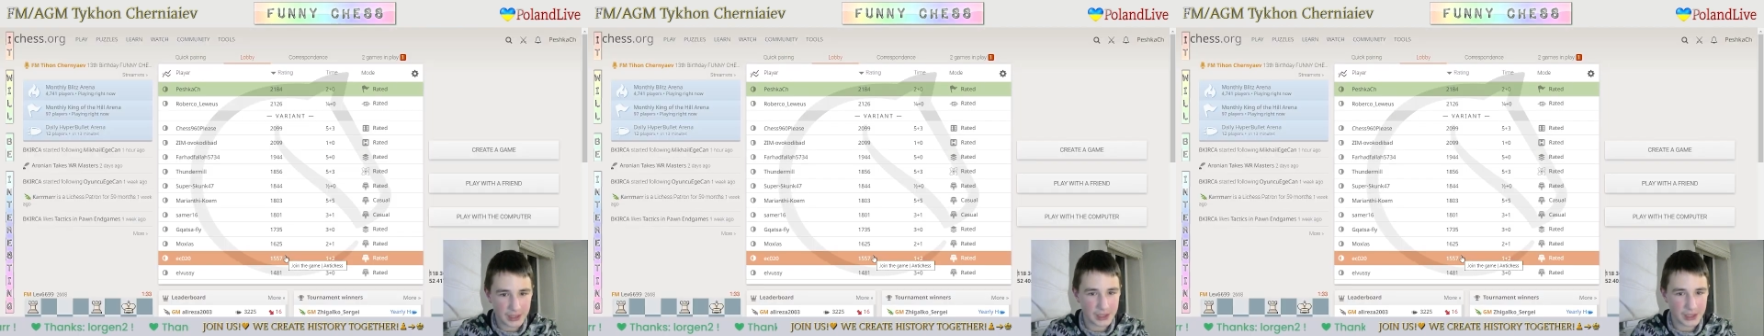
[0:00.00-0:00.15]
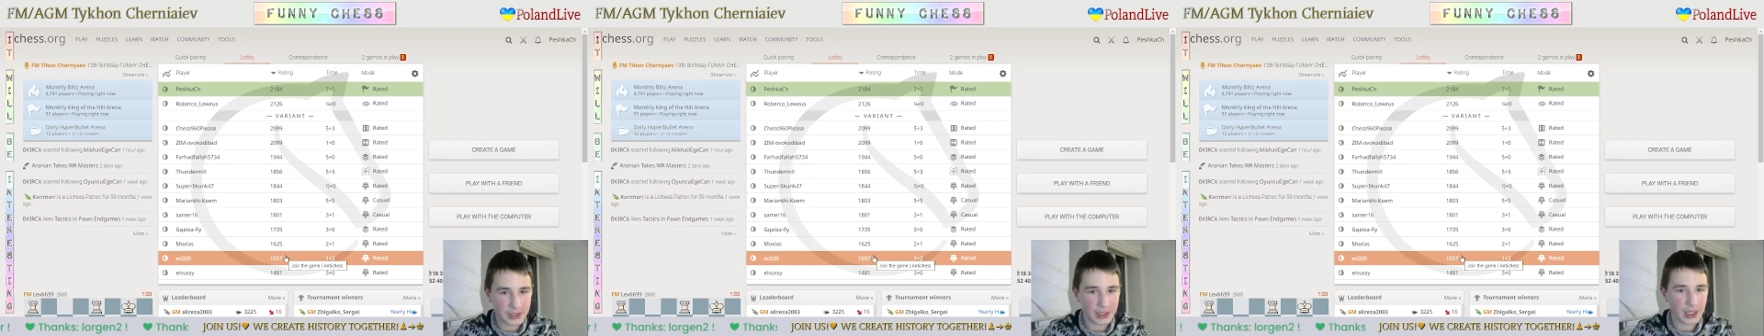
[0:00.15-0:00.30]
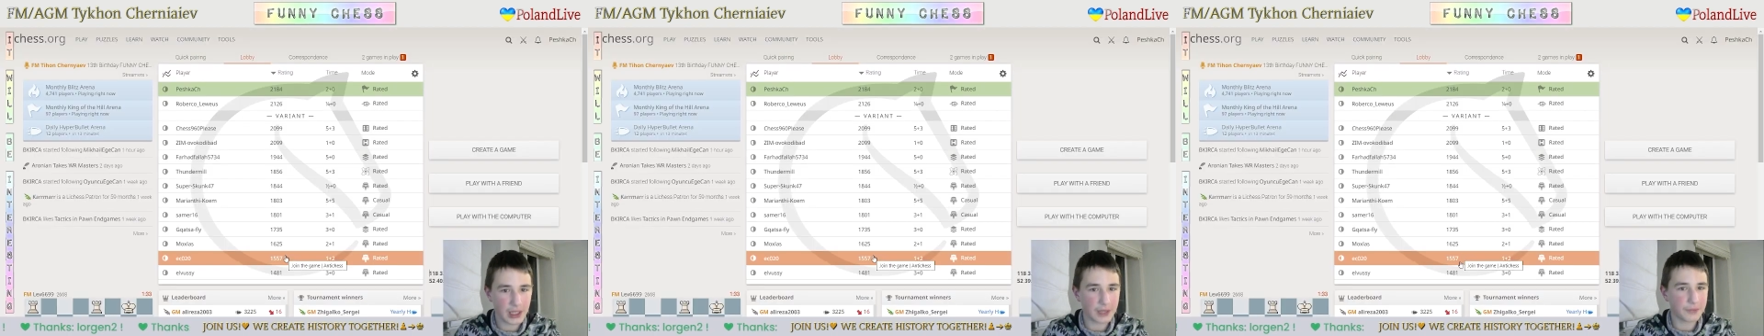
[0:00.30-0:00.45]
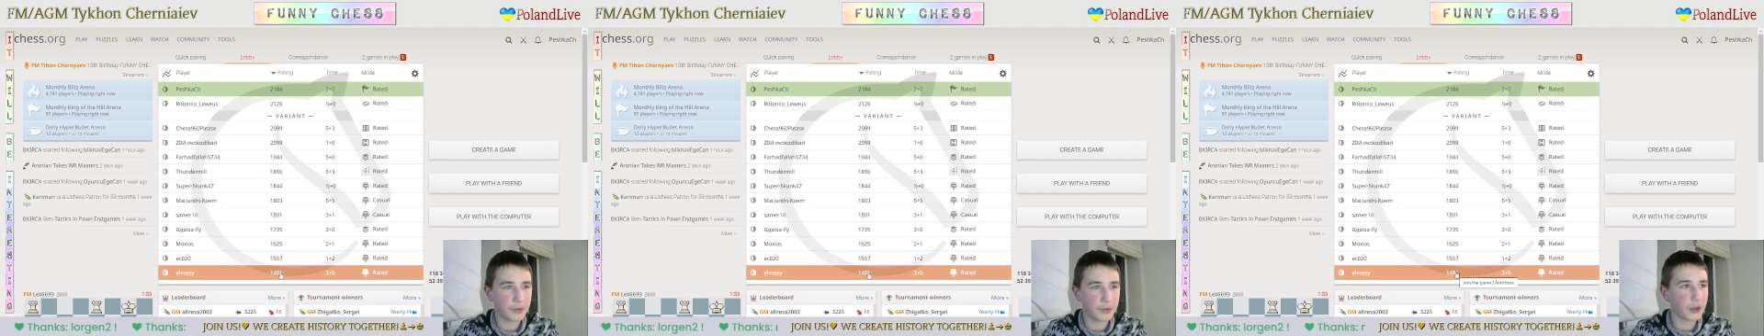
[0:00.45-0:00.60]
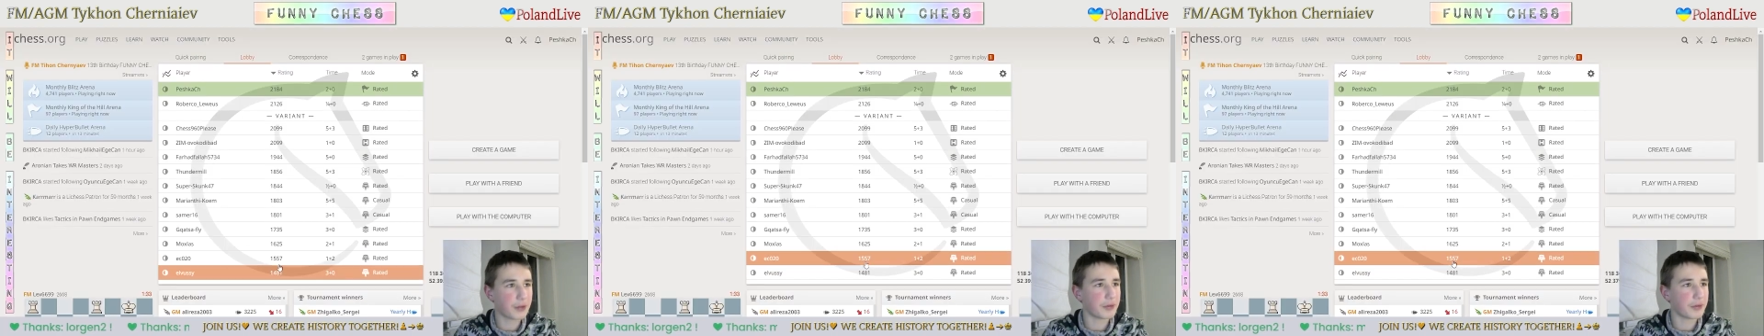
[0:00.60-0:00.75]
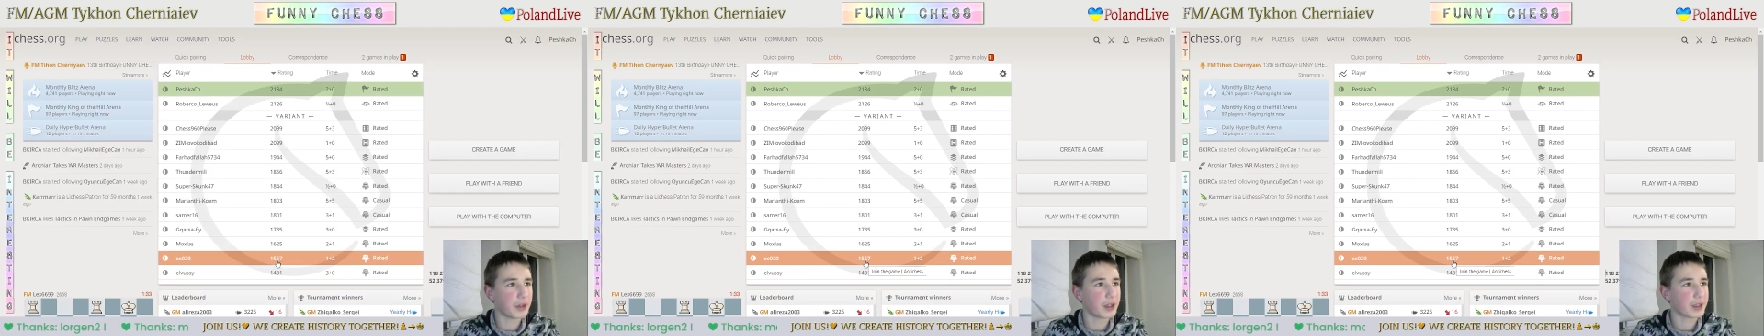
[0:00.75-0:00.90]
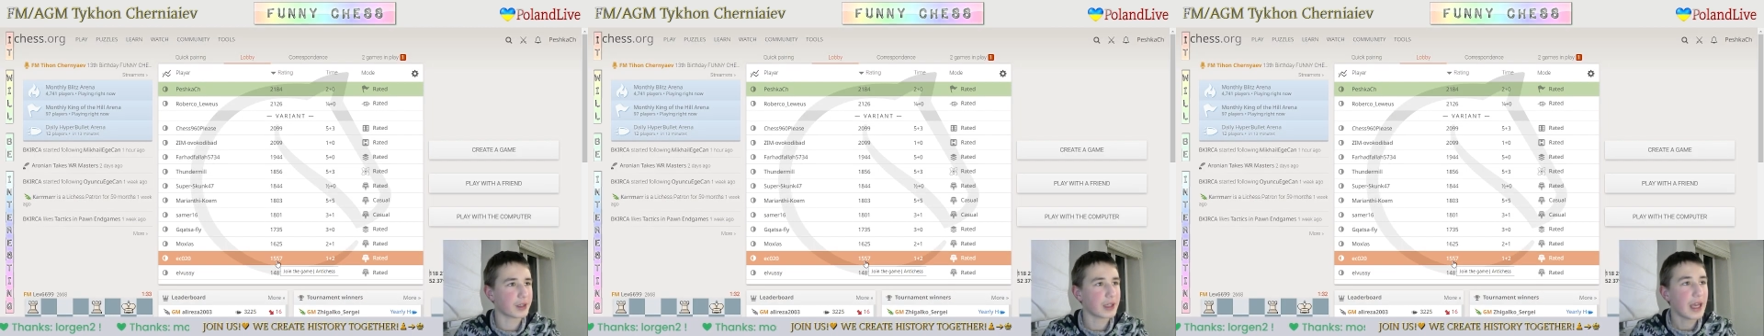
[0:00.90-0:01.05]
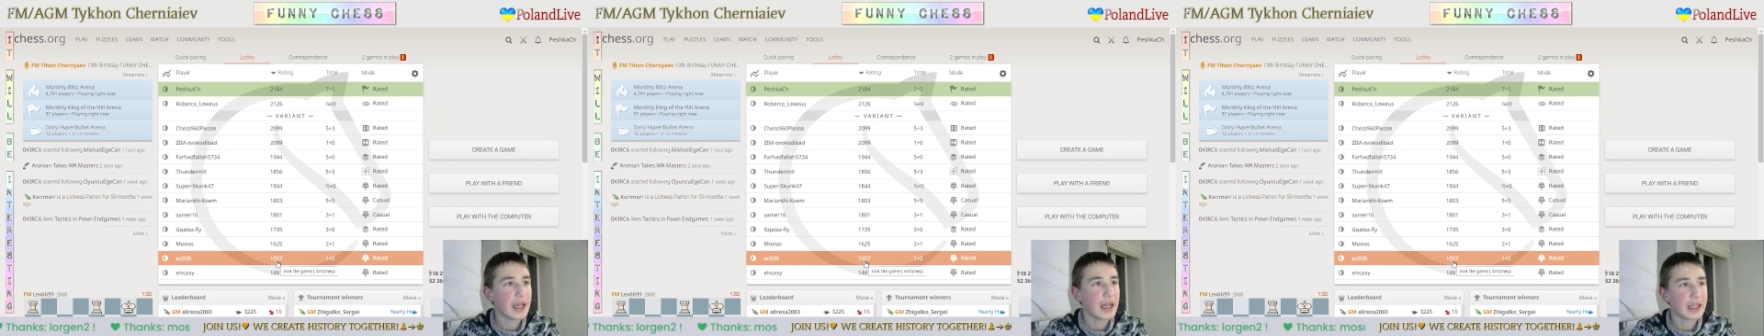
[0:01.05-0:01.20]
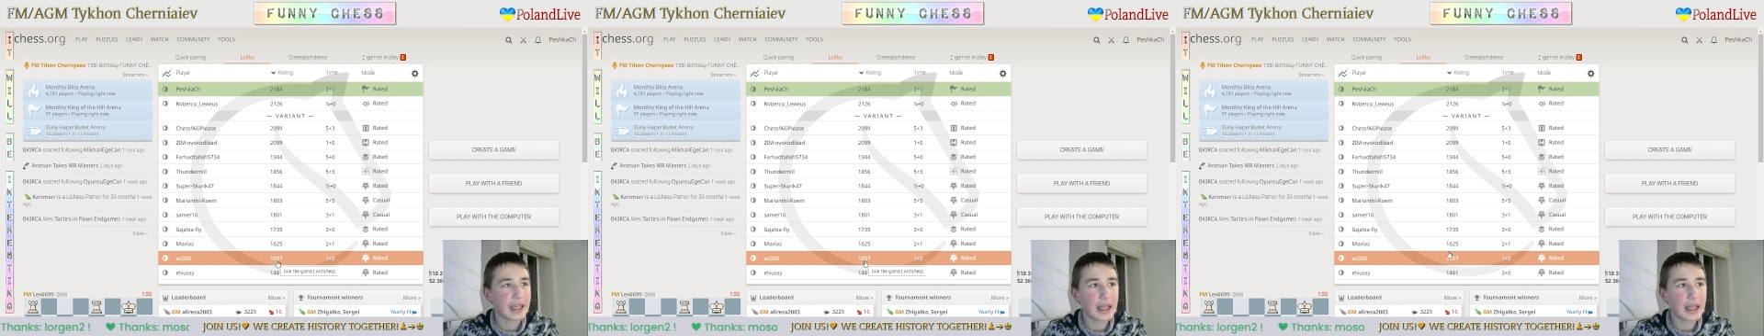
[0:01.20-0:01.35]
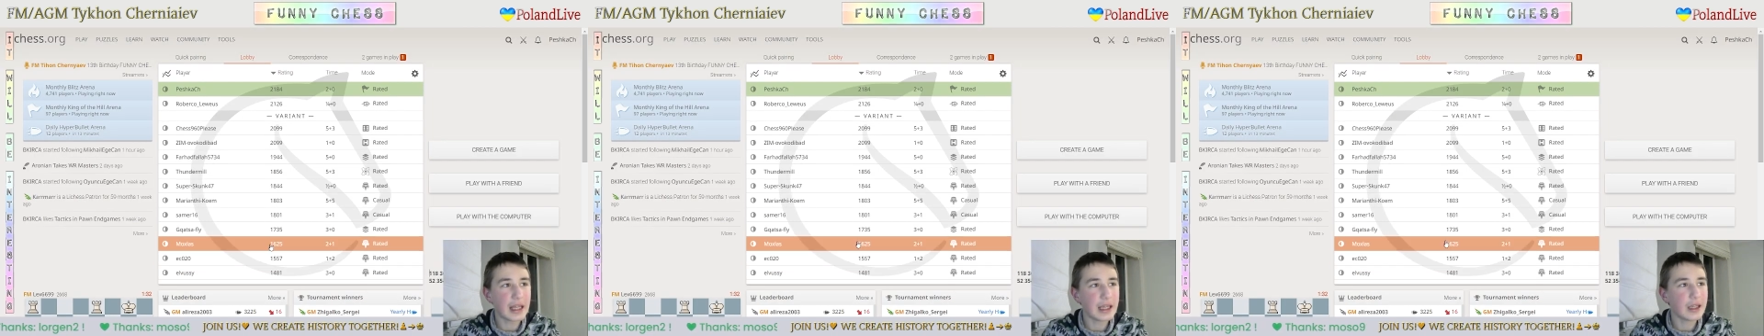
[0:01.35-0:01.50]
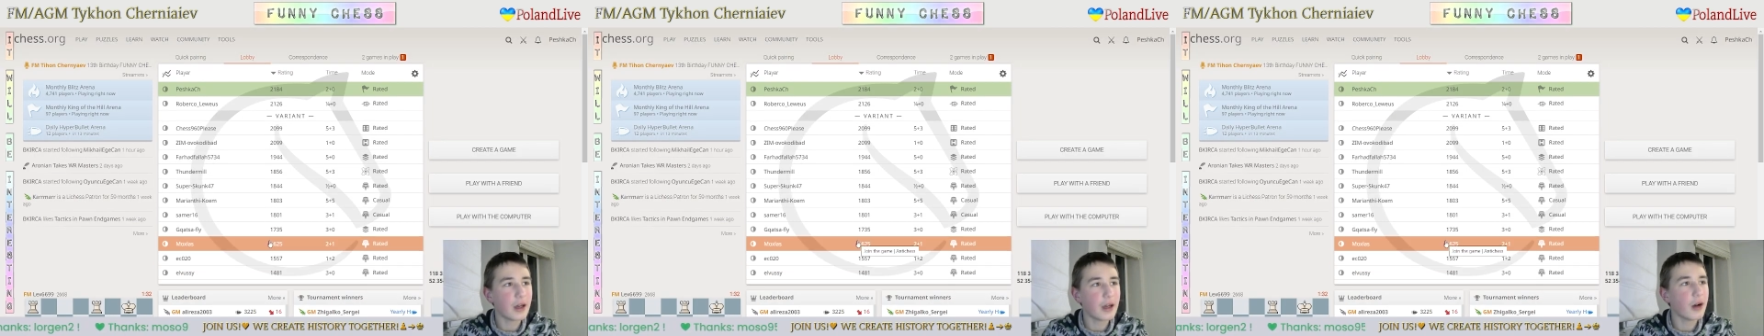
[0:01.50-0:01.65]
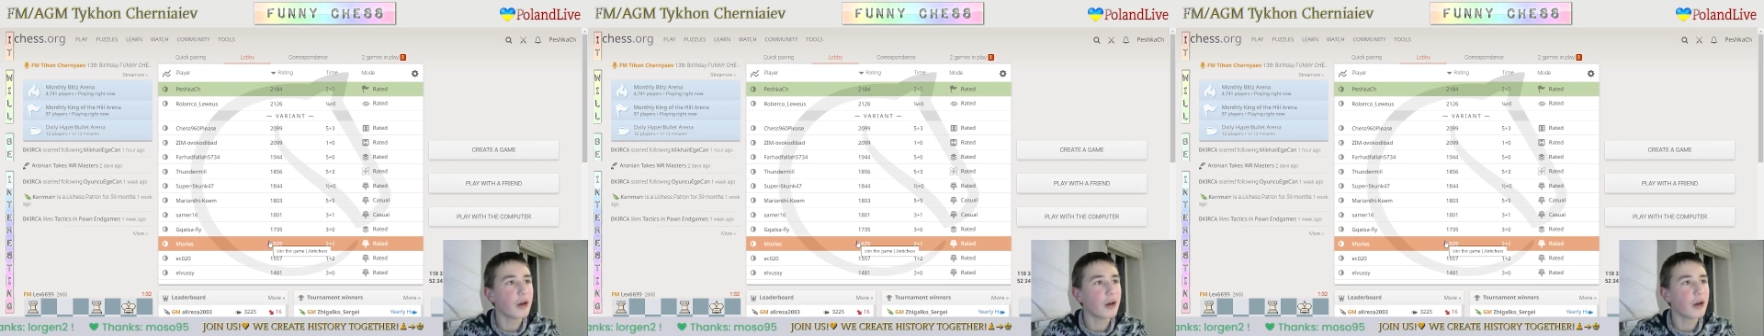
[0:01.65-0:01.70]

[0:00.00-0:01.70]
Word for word: straightforward. Can I?